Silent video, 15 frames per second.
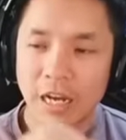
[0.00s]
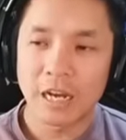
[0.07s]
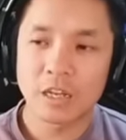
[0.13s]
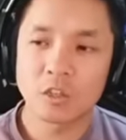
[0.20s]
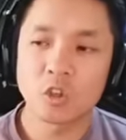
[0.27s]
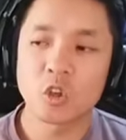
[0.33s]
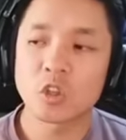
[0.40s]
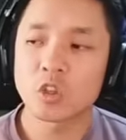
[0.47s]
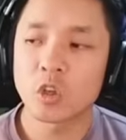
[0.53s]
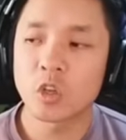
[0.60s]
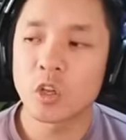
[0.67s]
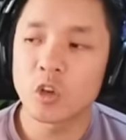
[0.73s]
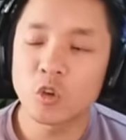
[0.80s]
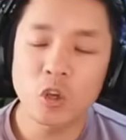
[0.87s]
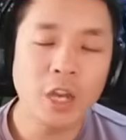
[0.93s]
You
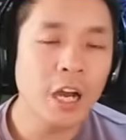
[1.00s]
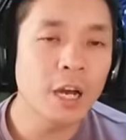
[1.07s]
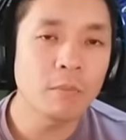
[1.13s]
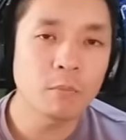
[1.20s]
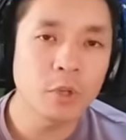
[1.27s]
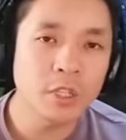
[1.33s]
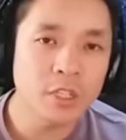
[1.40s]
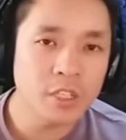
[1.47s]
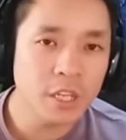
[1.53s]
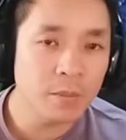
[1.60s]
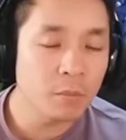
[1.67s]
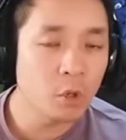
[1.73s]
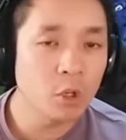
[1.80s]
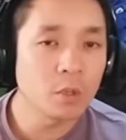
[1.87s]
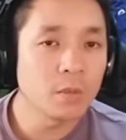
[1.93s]
can't bring the same
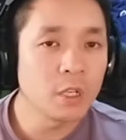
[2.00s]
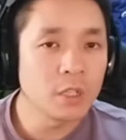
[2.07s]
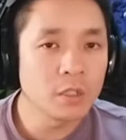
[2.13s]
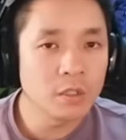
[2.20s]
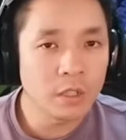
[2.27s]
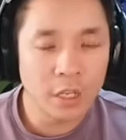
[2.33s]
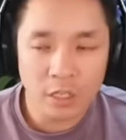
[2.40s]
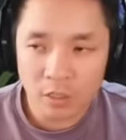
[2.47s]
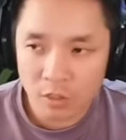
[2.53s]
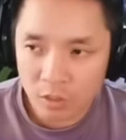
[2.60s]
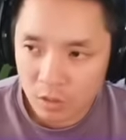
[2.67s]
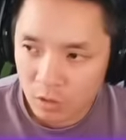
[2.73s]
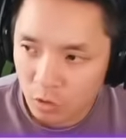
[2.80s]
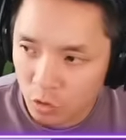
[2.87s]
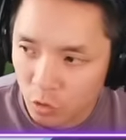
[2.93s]
Pokemon
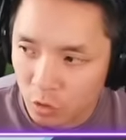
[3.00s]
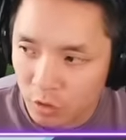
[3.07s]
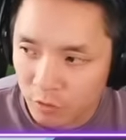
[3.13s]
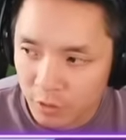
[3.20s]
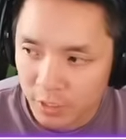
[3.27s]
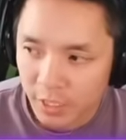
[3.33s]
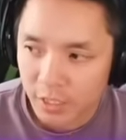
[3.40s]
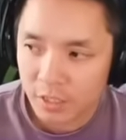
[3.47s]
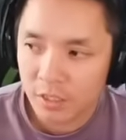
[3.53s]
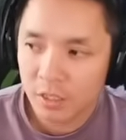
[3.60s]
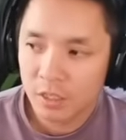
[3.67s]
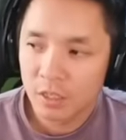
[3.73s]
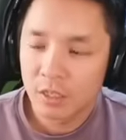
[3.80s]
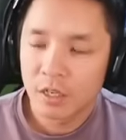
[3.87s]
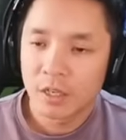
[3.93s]
in 2 different decks.
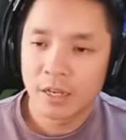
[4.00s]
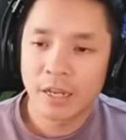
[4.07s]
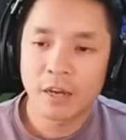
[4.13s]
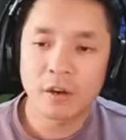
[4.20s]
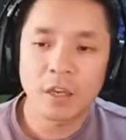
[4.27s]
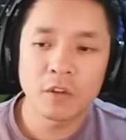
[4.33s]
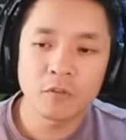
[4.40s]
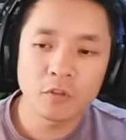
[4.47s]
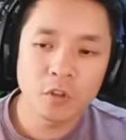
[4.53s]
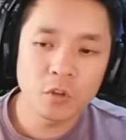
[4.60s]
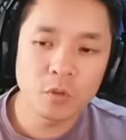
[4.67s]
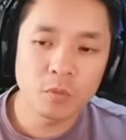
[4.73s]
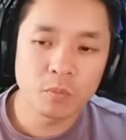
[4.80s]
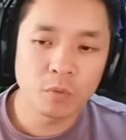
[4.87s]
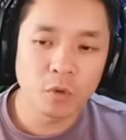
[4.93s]
Now, if
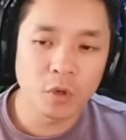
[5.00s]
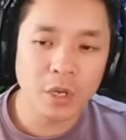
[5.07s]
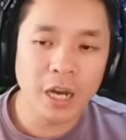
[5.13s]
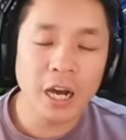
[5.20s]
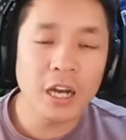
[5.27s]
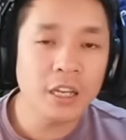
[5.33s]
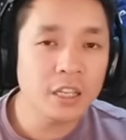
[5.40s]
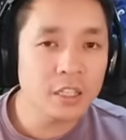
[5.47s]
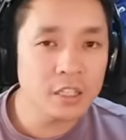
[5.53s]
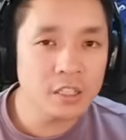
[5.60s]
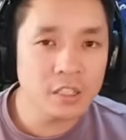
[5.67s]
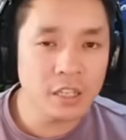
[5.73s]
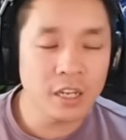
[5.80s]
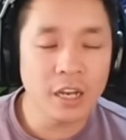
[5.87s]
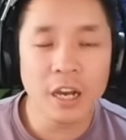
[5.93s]
you brought
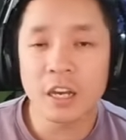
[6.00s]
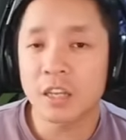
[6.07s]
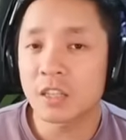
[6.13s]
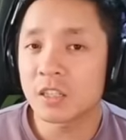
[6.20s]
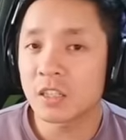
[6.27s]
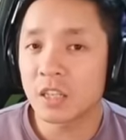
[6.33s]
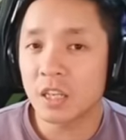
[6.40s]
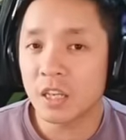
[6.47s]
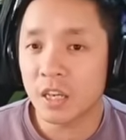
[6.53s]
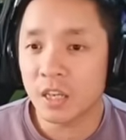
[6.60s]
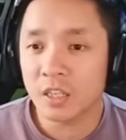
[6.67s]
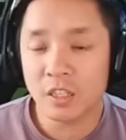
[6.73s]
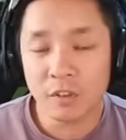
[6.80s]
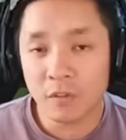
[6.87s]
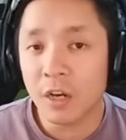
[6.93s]
Arceus and Arceus
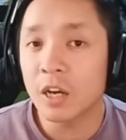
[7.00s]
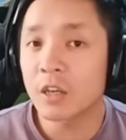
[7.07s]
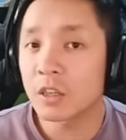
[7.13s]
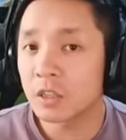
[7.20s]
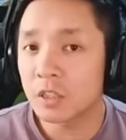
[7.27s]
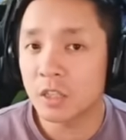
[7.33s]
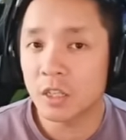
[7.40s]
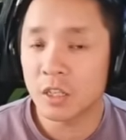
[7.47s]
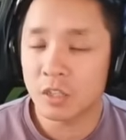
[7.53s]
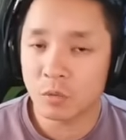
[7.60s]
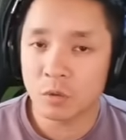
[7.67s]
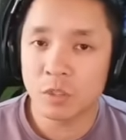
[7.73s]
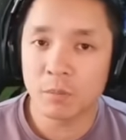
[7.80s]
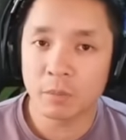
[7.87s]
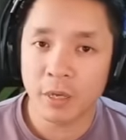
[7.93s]
EX, if Arceus EX
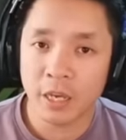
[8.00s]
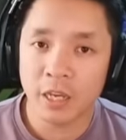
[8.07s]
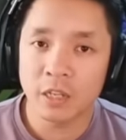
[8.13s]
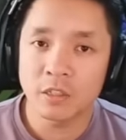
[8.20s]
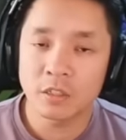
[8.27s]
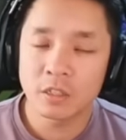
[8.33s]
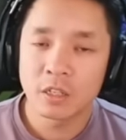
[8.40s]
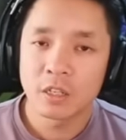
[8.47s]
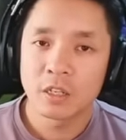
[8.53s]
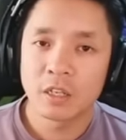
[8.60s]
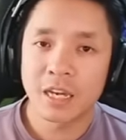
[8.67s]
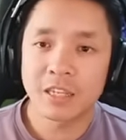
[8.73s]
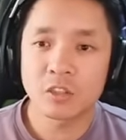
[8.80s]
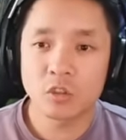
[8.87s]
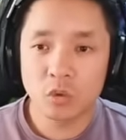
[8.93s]
wasn't banned
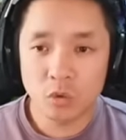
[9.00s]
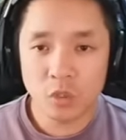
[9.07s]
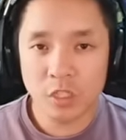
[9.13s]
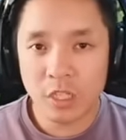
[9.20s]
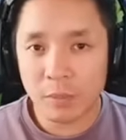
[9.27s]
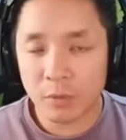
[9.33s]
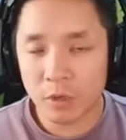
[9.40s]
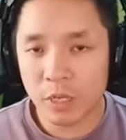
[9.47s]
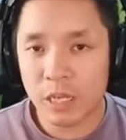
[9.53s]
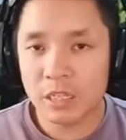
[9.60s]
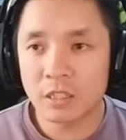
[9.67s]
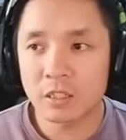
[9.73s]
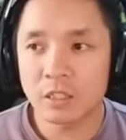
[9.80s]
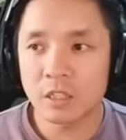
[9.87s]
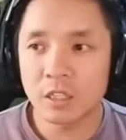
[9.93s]
as 2 separate
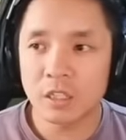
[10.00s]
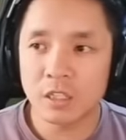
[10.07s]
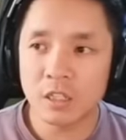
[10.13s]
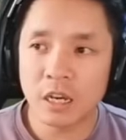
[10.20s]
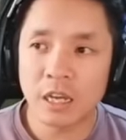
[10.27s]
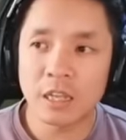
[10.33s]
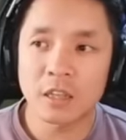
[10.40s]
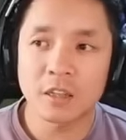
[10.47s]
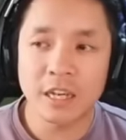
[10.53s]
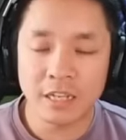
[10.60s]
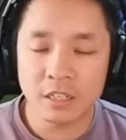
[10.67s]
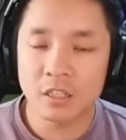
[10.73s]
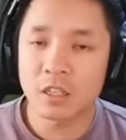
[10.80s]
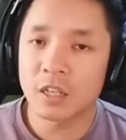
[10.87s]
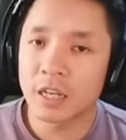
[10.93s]
entities, that
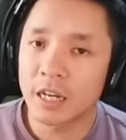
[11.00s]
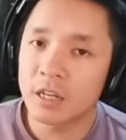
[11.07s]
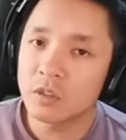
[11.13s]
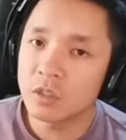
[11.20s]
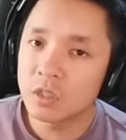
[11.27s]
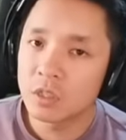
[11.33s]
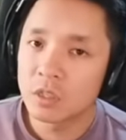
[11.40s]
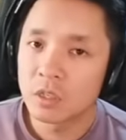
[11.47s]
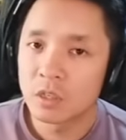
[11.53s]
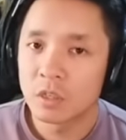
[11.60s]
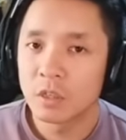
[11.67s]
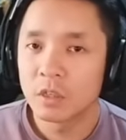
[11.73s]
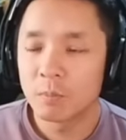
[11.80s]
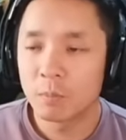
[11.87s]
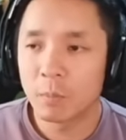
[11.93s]
is allowed.
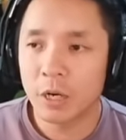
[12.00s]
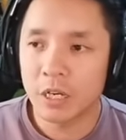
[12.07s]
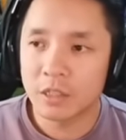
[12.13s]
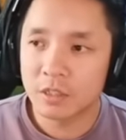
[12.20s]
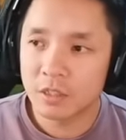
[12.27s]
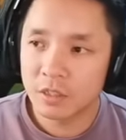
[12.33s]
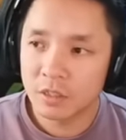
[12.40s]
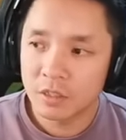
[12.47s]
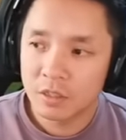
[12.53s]
But